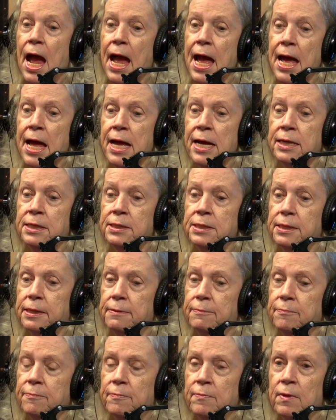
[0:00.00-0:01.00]
And
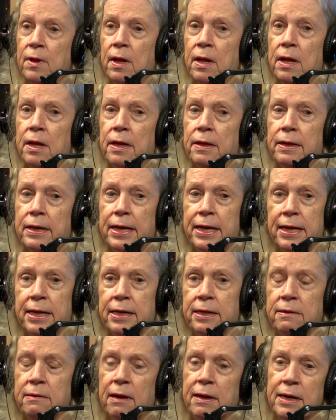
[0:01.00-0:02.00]

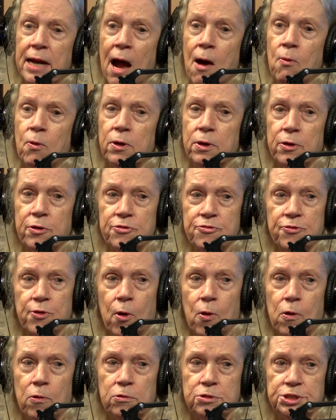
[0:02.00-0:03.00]
in an hour or
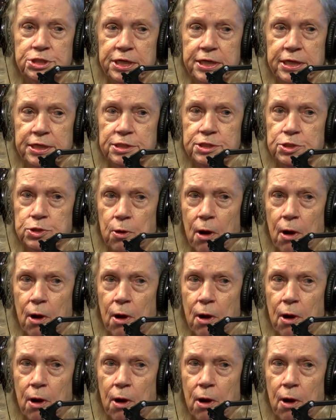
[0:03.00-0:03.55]
so, she is